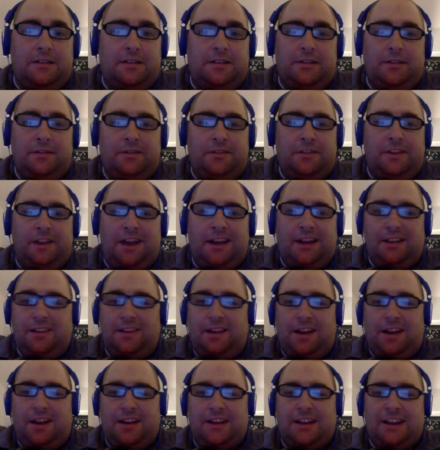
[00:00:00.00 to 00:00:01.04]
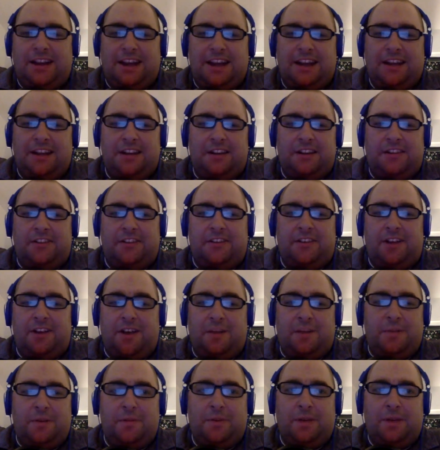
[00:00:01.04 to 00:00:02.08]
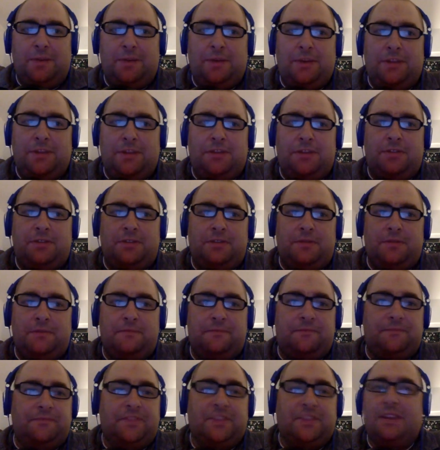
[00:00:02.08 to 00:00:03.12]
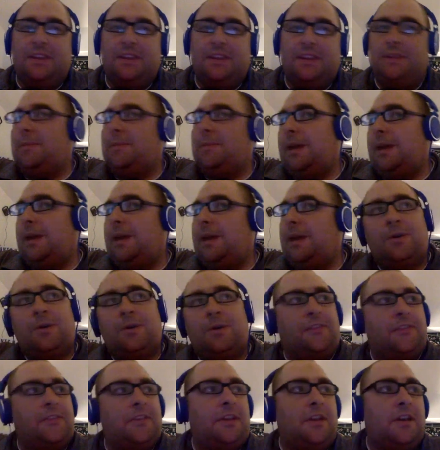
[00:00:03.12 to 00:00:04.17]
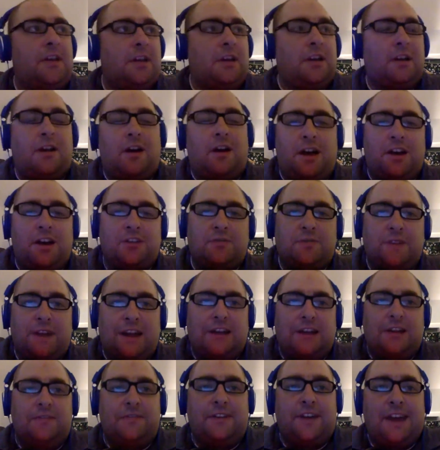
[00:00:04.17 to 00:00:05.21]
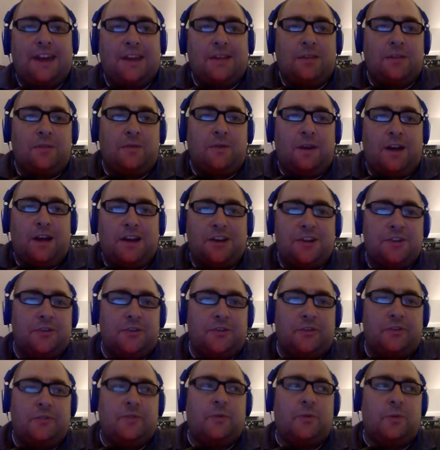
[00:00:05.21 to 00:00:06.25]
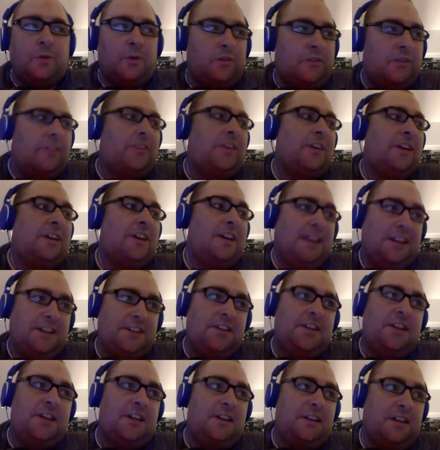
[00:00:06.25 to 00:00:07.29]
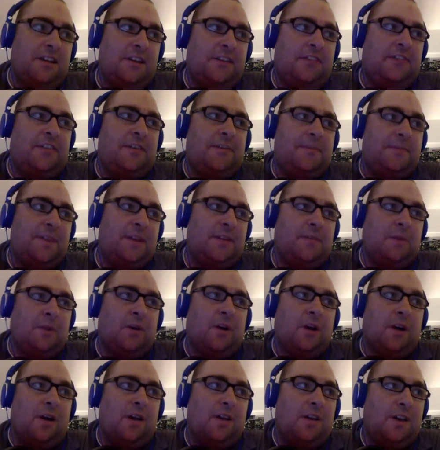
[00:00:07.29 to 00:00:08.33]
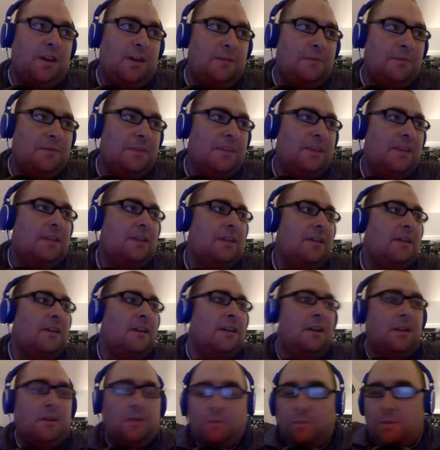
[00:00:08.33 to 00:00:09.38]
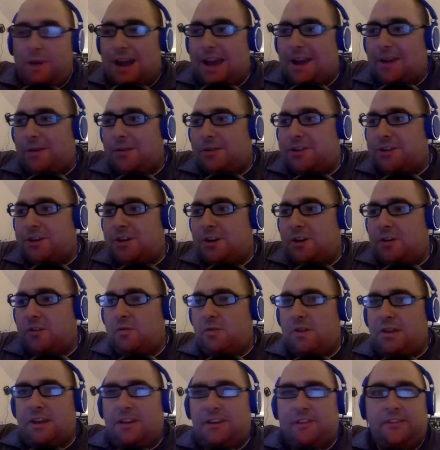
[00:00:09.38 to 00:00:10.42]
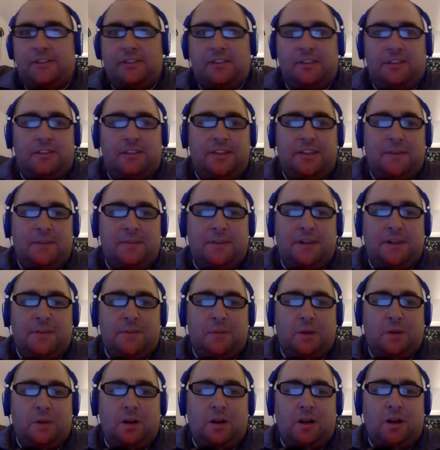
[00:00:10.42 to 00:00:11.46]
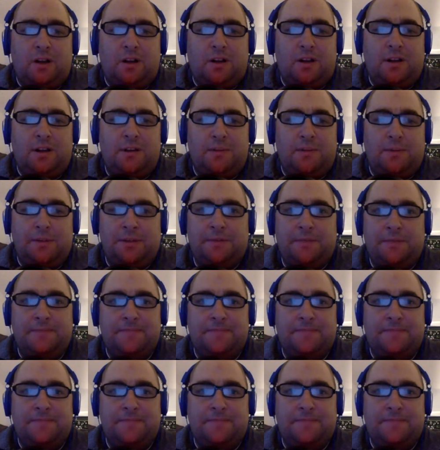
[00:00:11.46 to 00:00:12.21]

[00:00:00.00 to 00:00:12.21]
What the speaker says: There's not a lot of candidates to call. There may be maybe purchase the contract of Tyler Rogers. Of course, I think he should get a September call up. Ryder Jones will get a September call up.